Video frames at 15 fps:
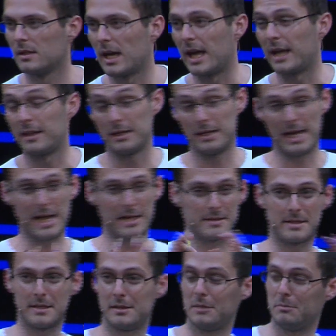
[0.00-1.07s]
I had an
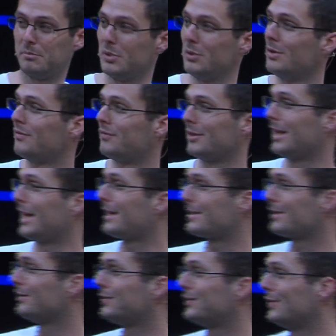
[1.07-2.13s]
Excel, a beautiful
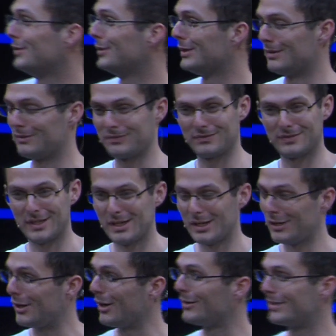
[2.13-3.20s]
Excel full of
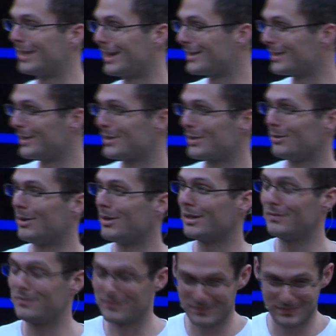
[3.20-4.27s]
contacts and so on.